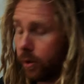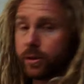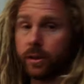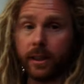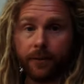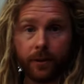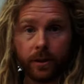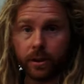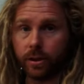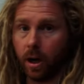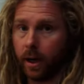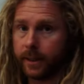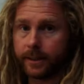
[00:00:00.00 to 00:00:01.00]
of different
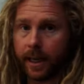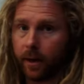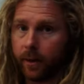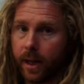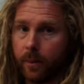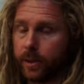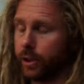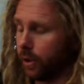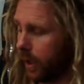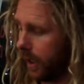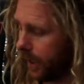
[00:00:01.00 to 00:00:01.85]
designs out there which you're going to